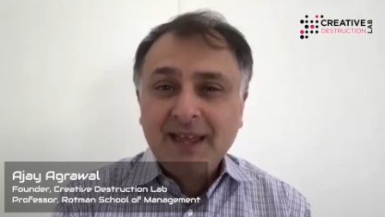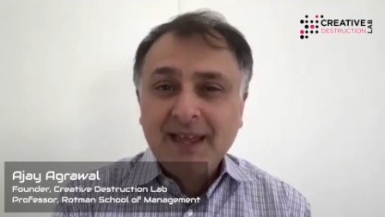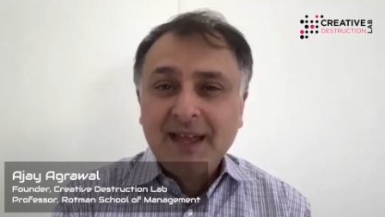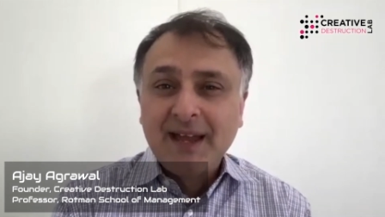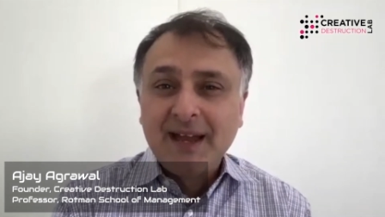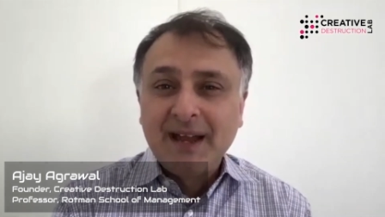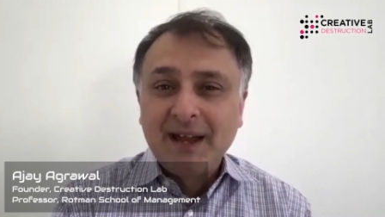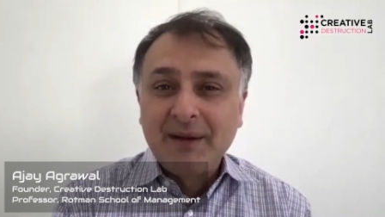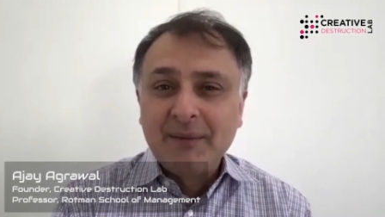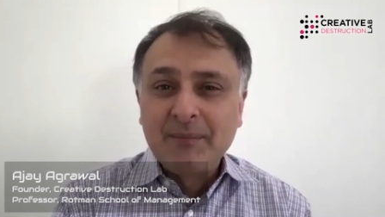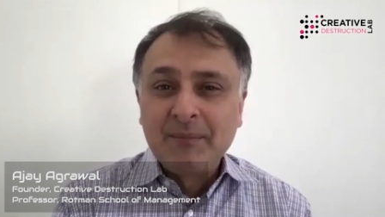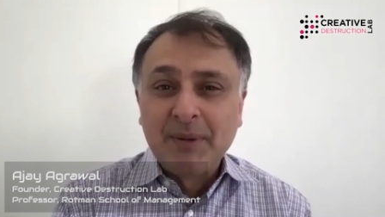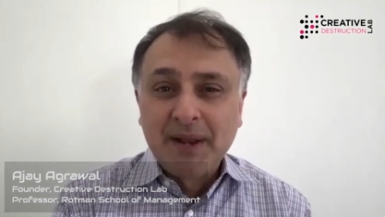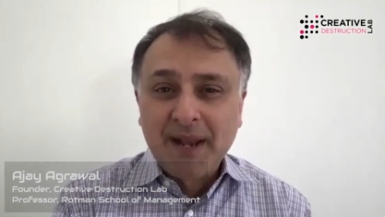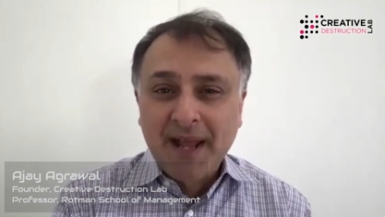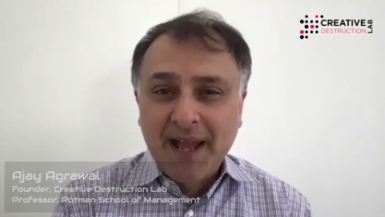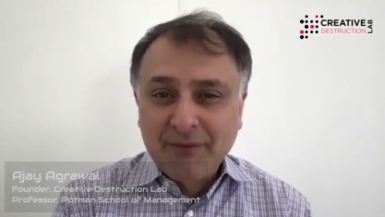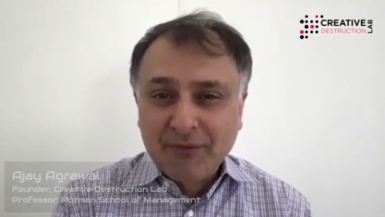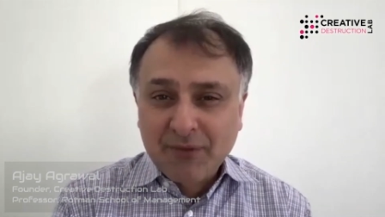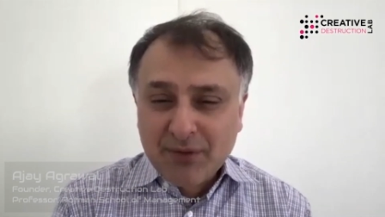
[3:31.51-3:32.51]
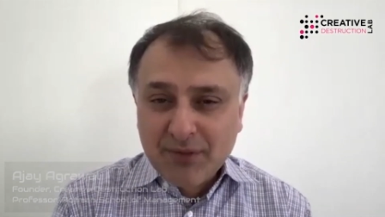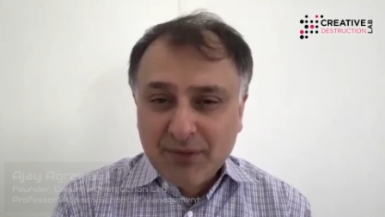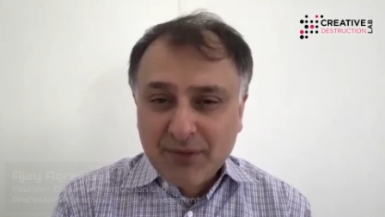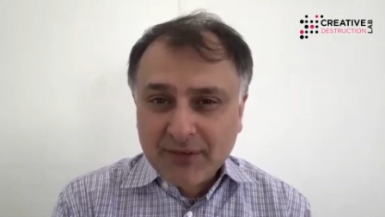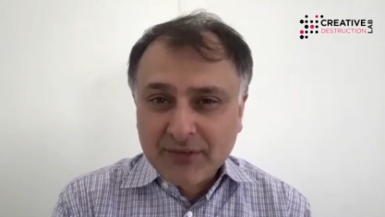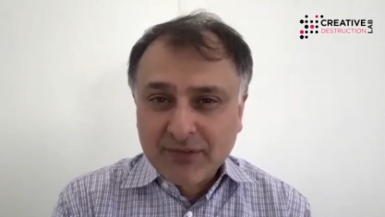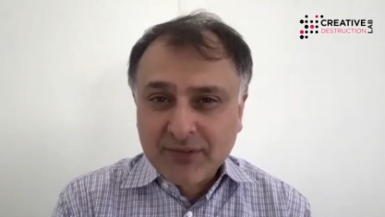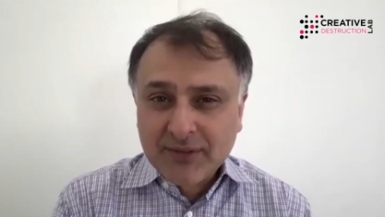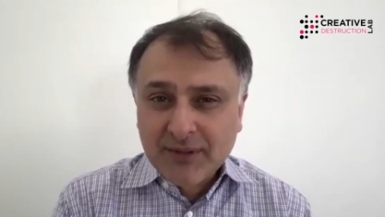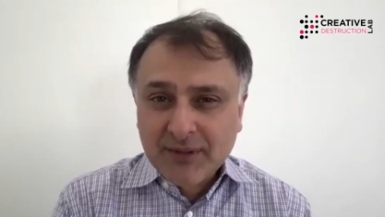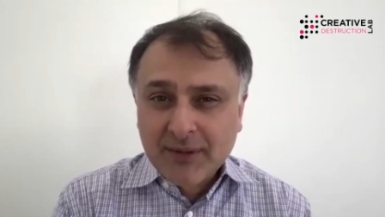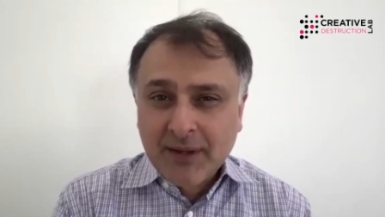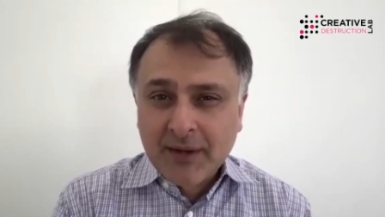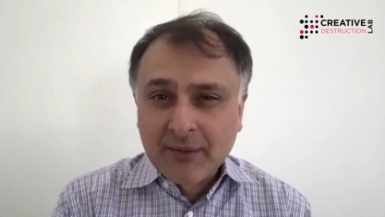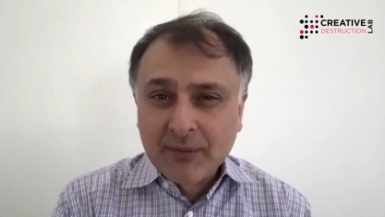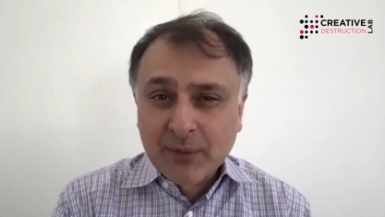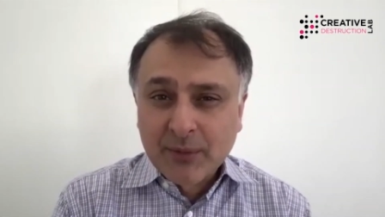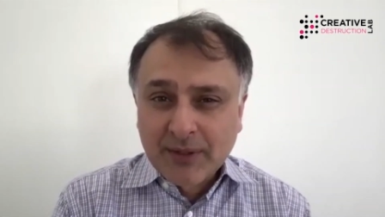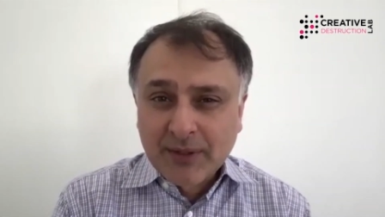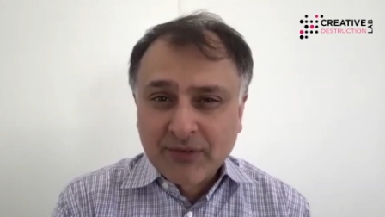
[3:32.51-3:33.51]
Uh, but after this uh,
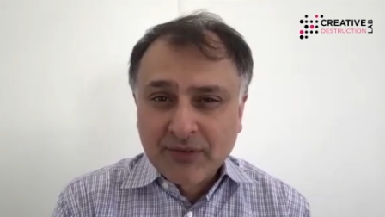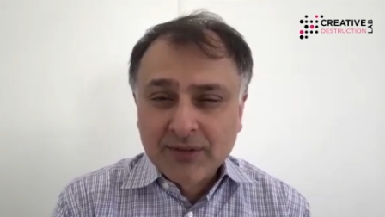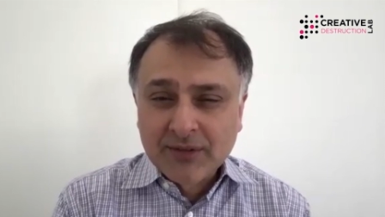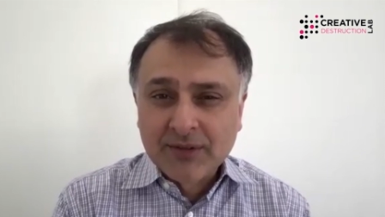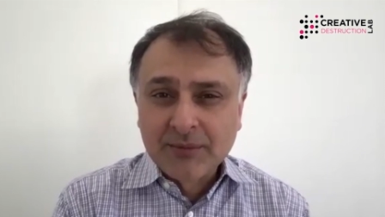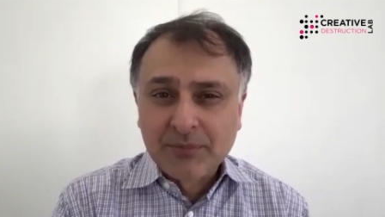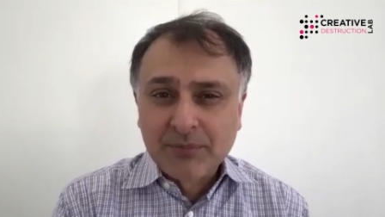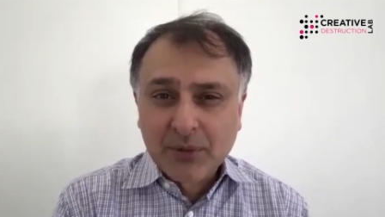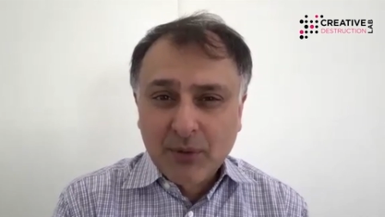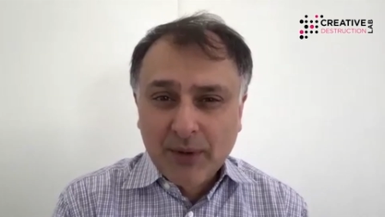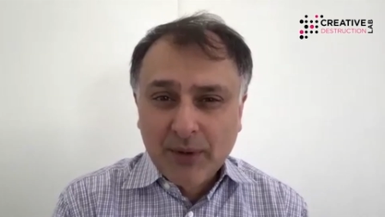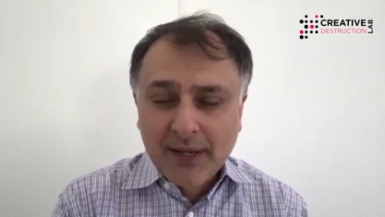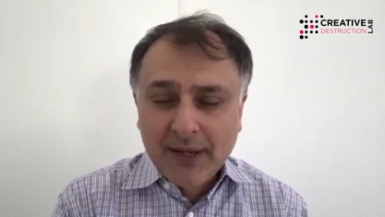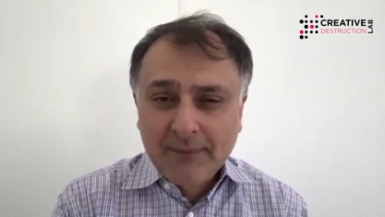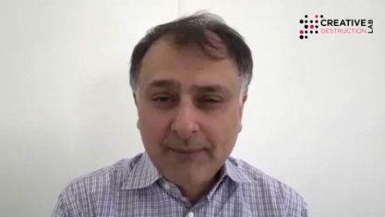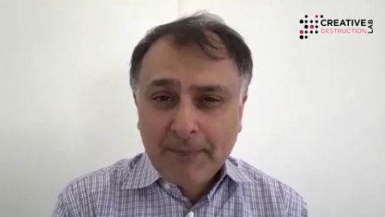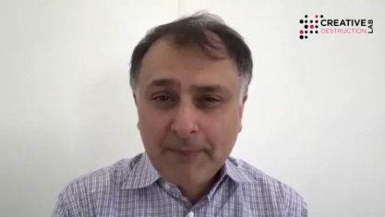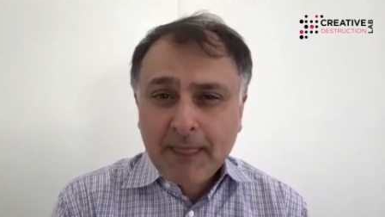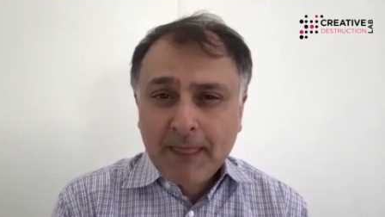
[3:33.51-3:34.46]
recent deploy